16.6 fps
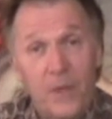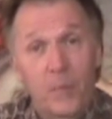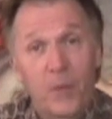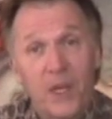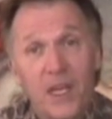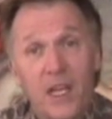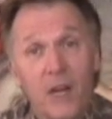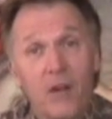
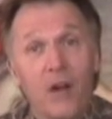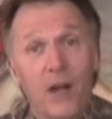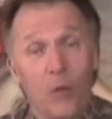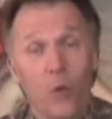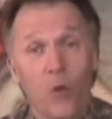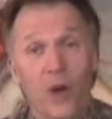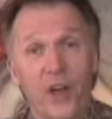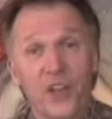but here I
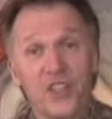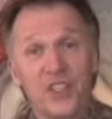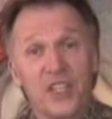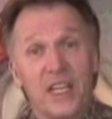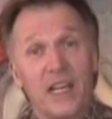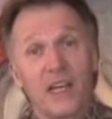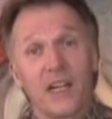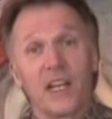
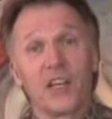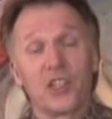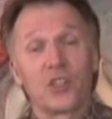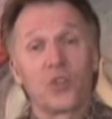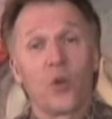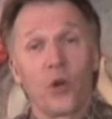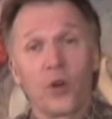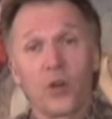was in a
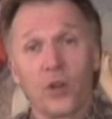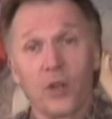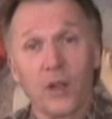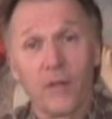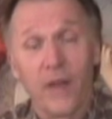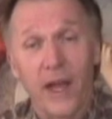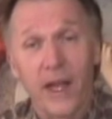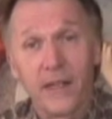
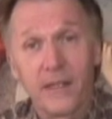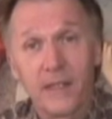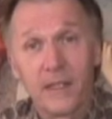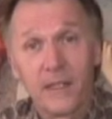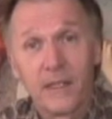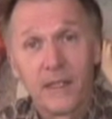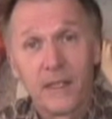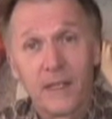historical event,
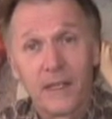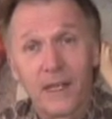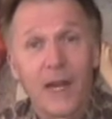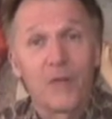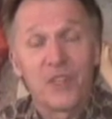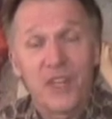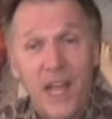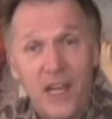and
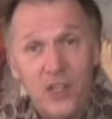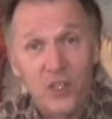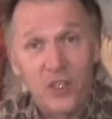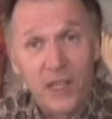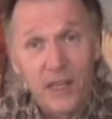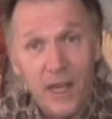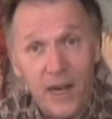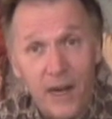I was
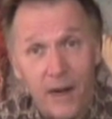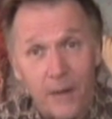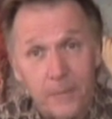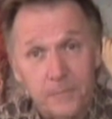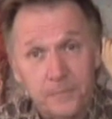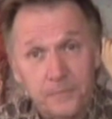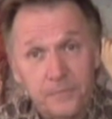actually there.